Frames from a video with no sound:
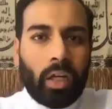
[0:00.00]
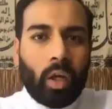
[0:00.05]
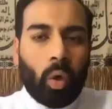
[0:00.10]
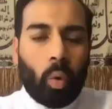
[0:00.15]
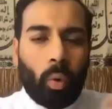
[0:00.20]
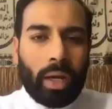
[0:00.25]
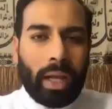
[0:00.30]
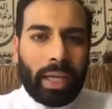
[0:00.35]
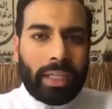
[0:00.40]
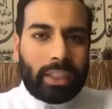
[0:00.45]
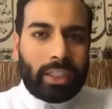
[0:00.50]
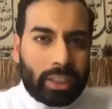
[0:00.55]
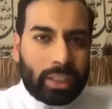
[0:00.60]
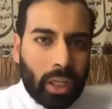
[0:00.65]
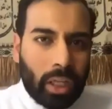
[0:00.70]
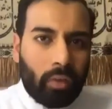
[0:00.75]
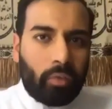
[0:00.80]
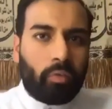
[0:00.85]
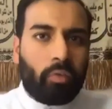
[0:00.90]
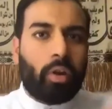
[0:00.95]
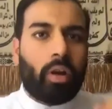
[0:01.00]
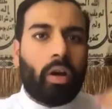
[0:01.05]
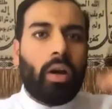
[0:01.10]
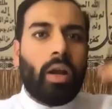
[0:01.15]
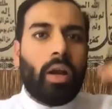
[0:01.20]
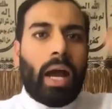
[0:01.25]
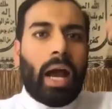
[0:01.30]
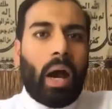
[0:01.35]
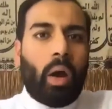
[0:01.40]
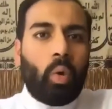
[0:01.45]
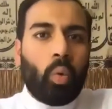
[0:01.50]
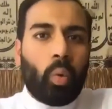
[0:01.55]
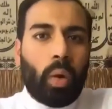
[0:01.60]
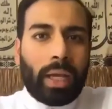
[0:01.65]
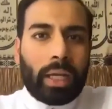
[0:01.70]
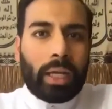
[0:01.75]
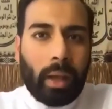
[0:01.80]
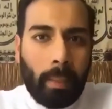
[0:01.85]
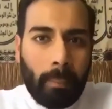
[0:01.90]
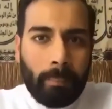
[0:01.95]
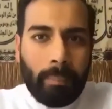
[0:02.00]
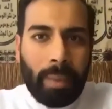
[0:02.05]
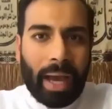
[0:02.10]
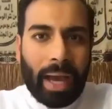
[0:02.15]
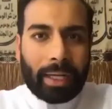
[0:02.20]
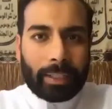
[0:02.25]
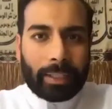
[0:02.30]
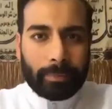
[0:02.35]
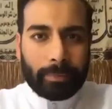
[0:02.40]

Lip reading: When I suffer, how do I come back?